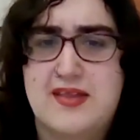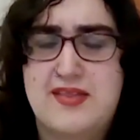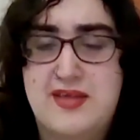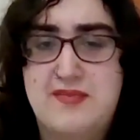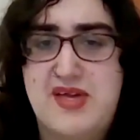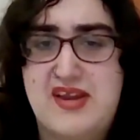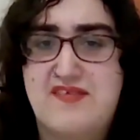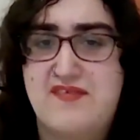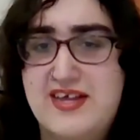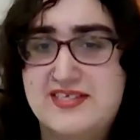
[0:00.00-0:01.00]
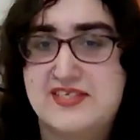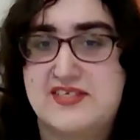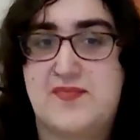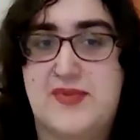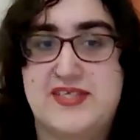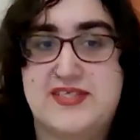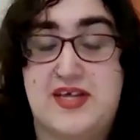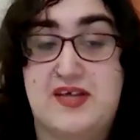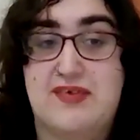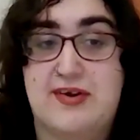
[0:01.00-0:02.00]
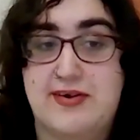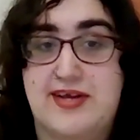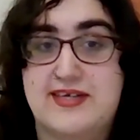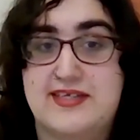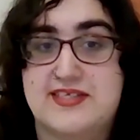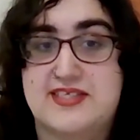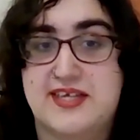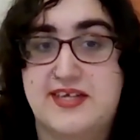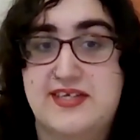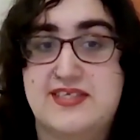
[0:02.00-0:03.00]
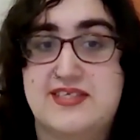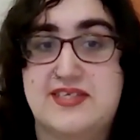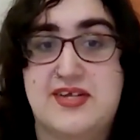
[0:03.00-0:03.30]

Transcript: The many facets of myself are not distinct,